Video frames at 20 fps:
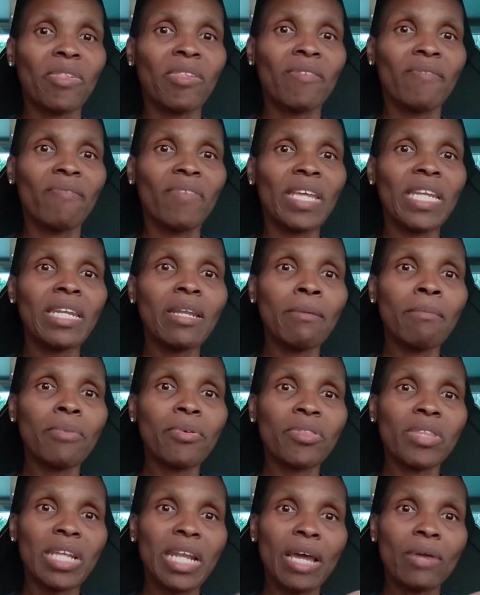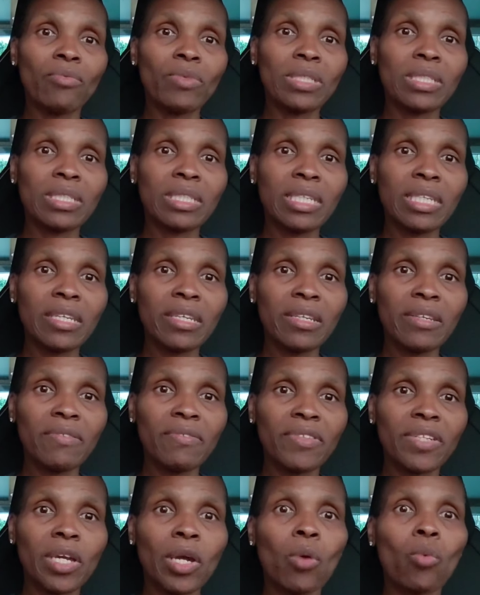VIN number that I
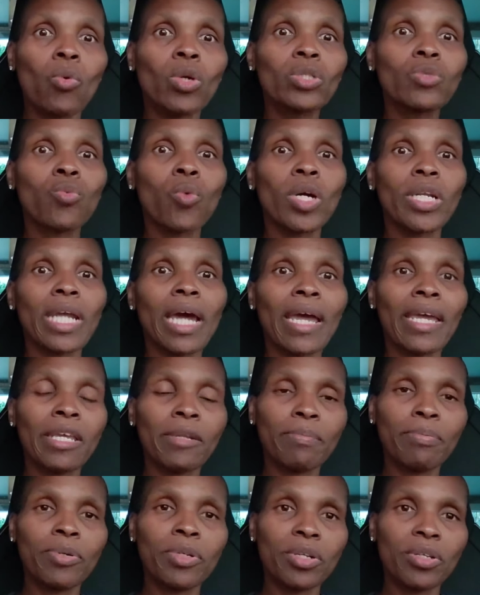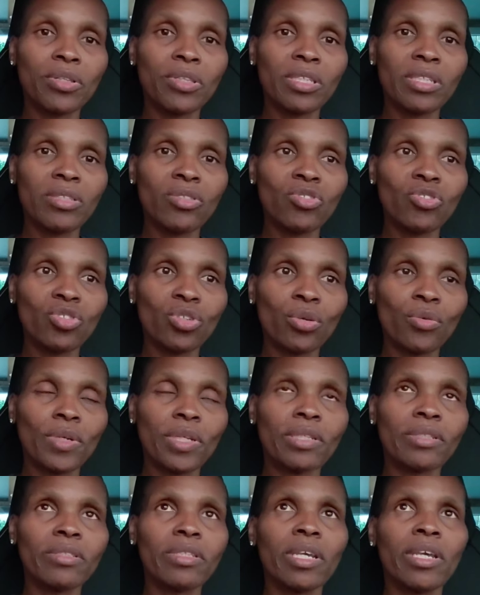received was what I had put on the
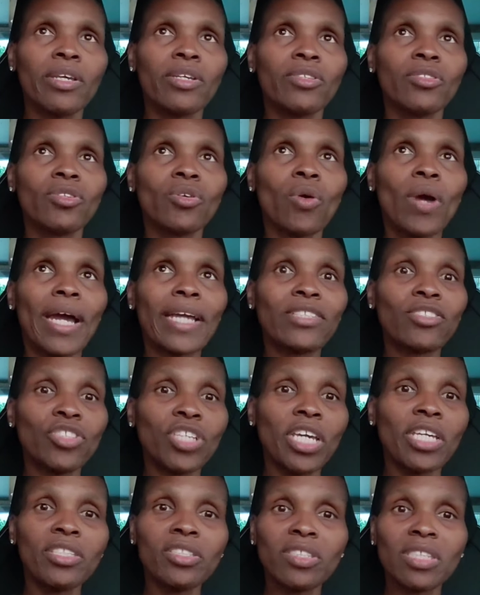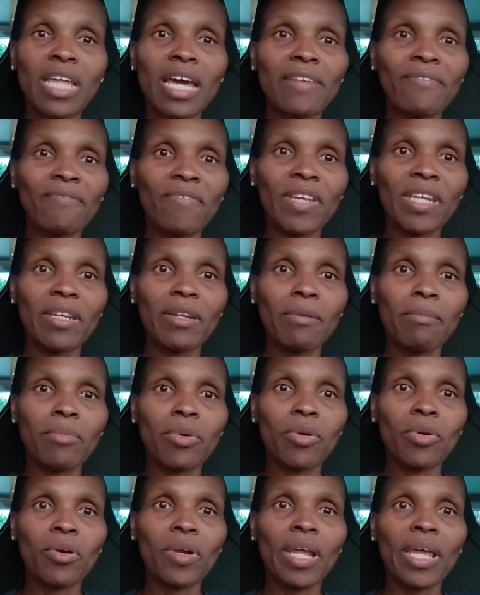insurance. So I changed that VIN
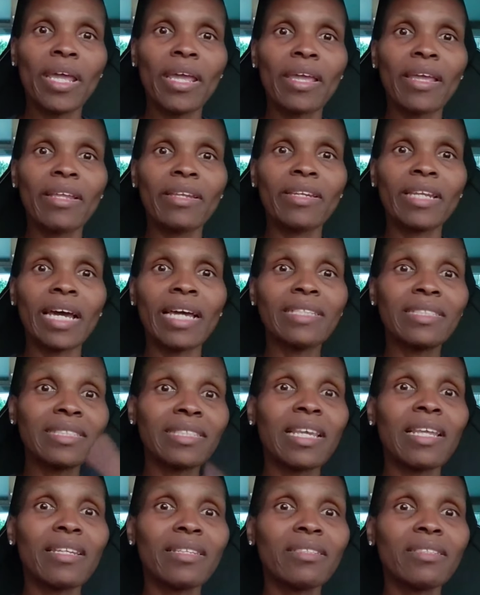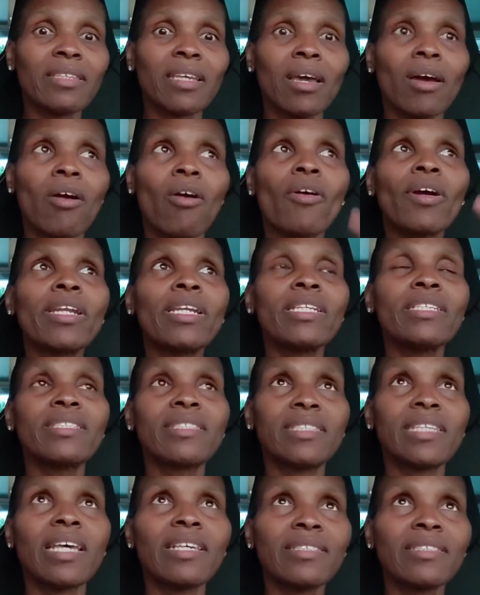number, and I sent, or at
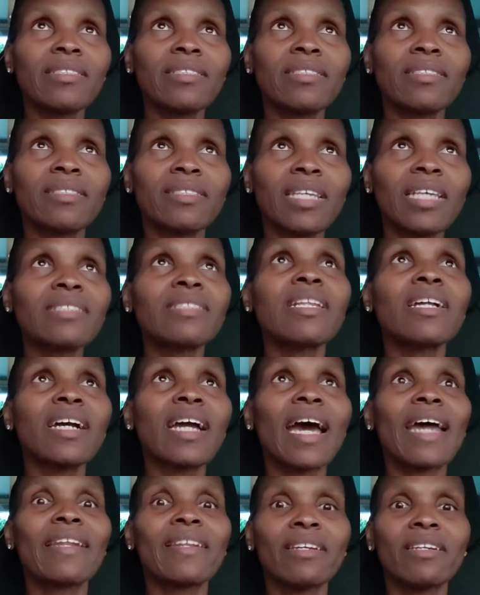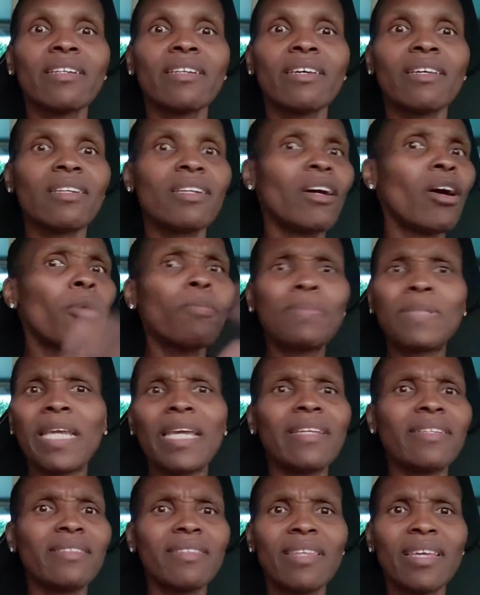least Tesla got an
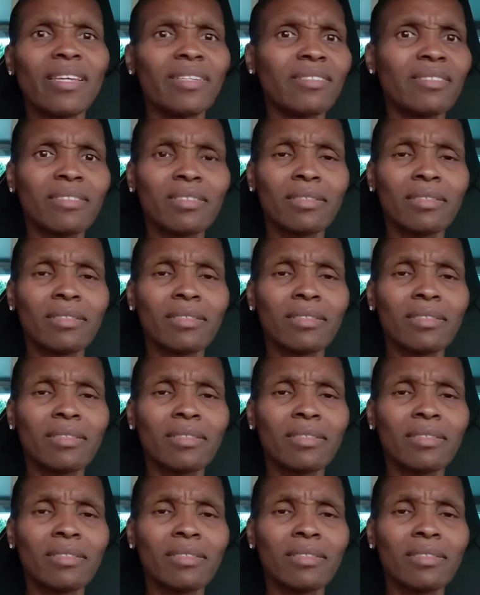update that,